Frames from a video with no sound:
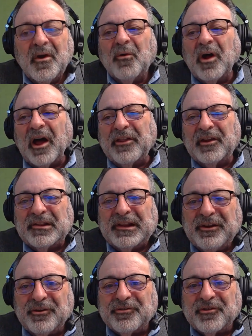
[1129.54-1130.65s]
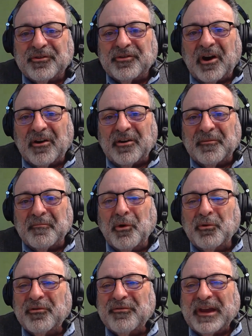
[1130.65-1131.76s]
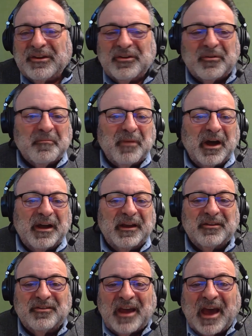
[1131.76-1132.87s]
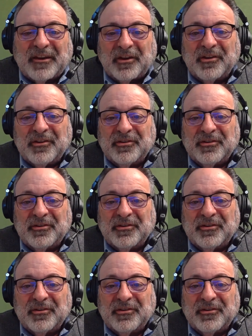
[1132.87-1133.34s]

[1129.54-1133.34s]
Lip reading: Well, I think leaders are motivated by data.